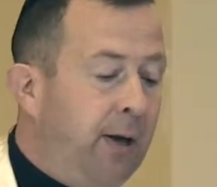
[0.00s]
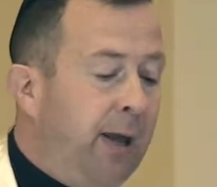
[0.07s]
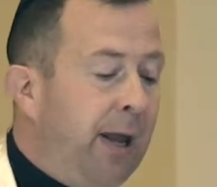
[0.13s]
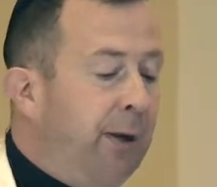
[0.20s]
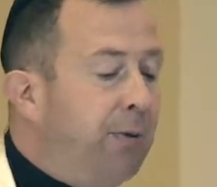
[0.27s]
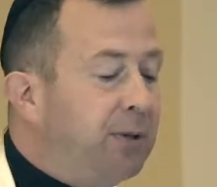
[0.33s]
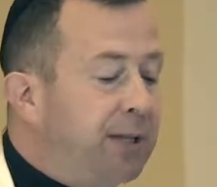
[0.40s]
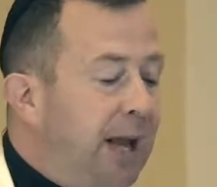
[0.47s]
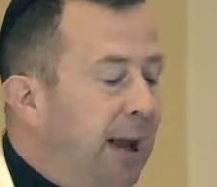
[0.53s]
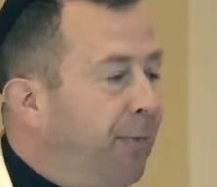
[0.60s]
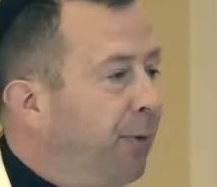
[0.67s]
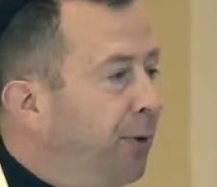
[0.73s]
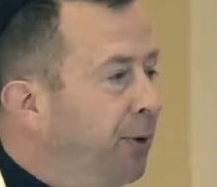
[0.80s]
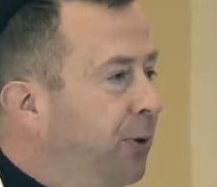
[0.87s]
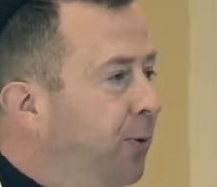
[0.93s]
he was
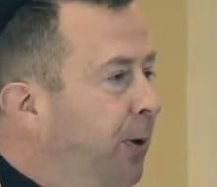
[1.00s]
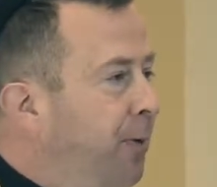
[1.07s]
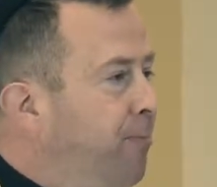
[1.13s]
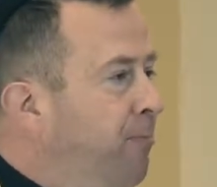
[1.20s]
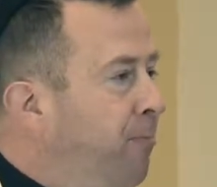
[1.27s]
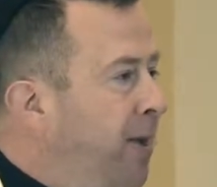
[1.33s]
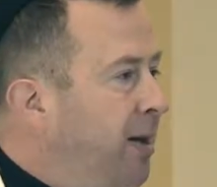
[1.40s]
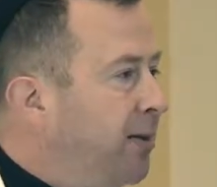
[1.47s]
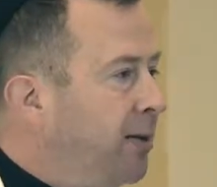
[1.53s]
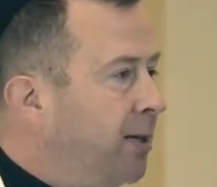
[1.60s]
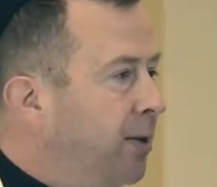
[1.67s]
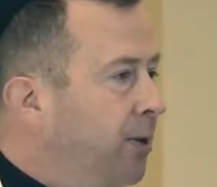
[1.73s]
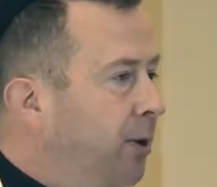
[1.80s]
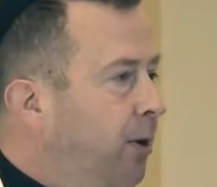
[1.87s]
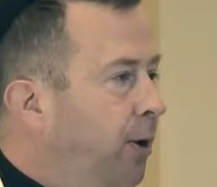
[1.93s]
able to do immense
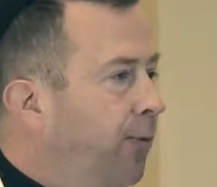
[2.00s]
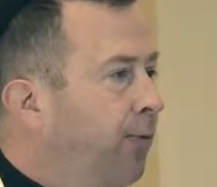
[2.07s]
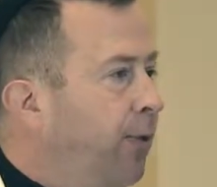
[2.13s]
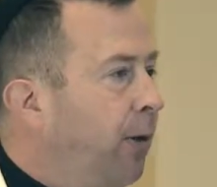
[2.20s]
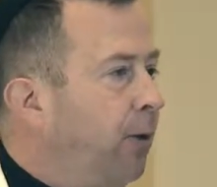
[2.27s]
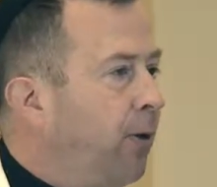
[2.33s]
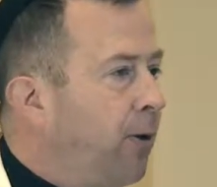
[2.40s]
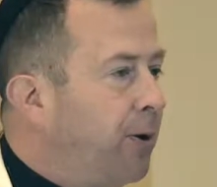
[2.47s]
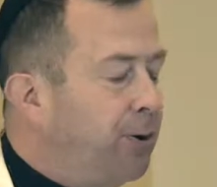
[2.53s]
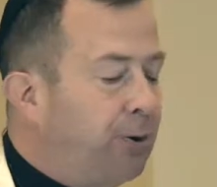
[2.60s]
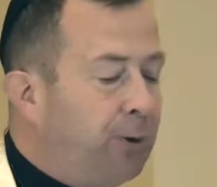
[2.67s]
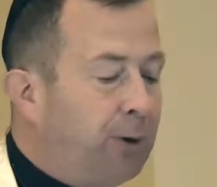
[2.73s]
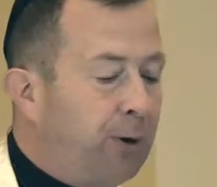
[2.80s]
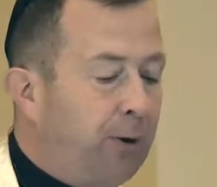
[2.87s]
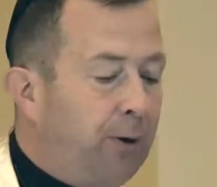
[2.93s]
good for the larger
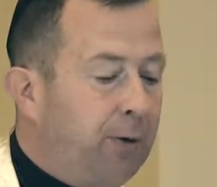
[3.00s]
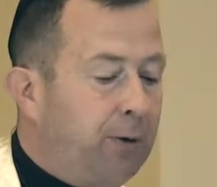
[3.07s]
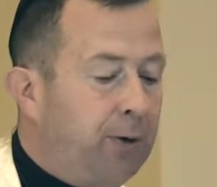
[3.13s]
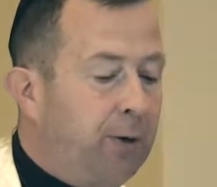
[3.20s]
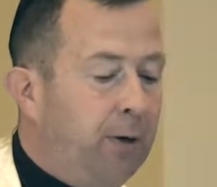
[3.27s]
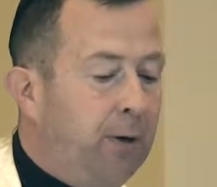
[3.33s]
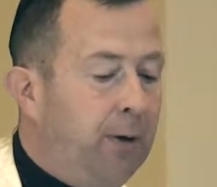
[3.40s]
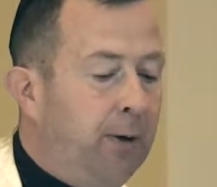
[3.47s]
church